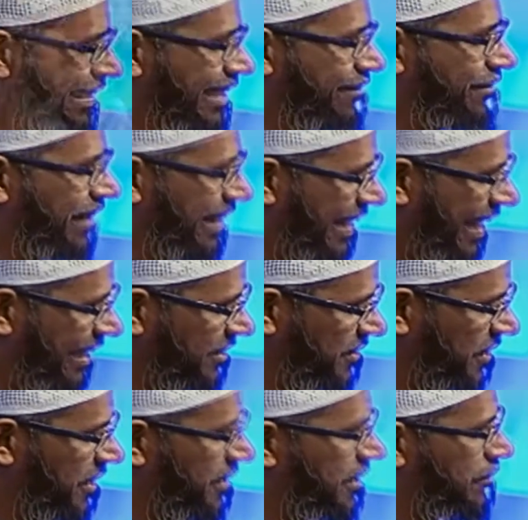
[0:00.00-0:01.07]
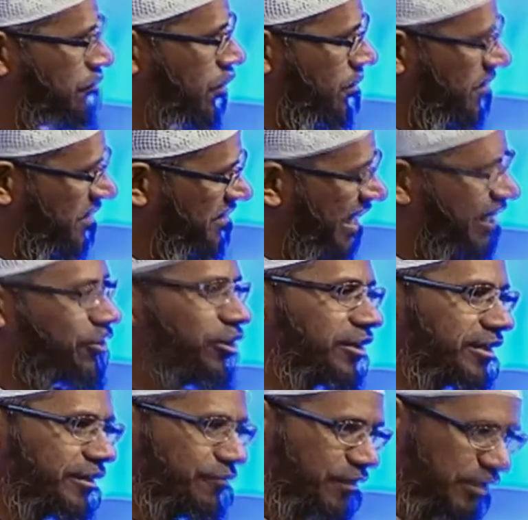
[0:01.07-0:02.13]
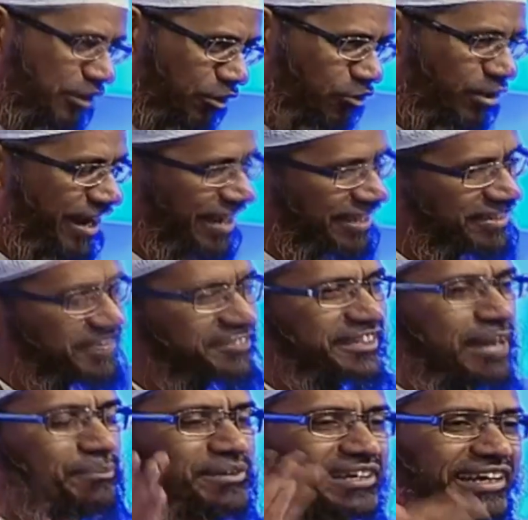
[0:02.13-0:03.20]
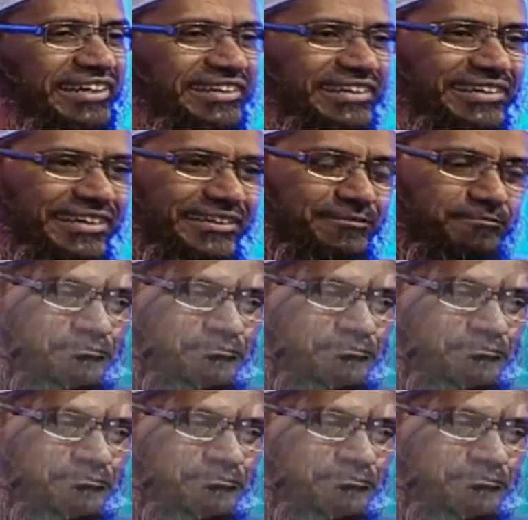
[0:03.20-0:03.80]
They fertilize, they form the zygote, which the Quran has described in great detail.